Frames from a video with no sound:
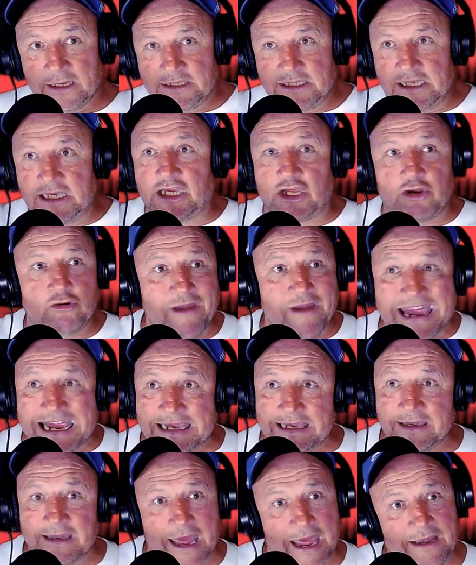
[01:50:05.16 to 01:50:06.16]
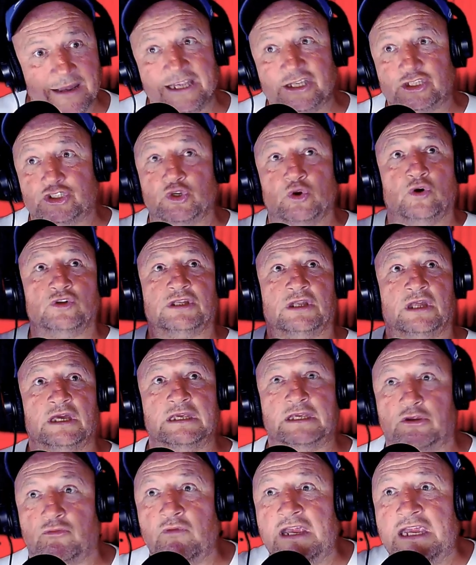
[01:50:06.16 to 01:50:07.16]
you're creating then like sort of
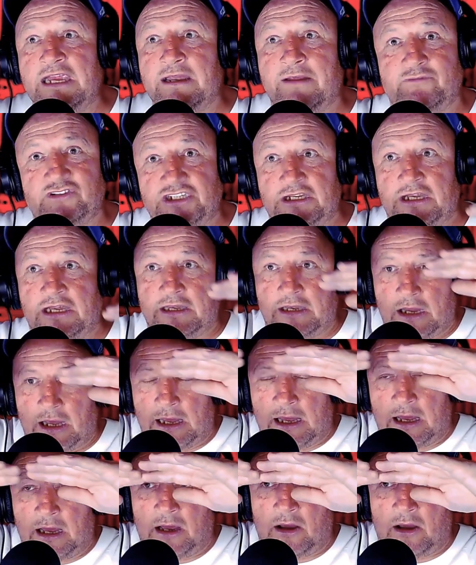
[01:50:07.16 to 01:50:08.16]
like green. I've seen in uh,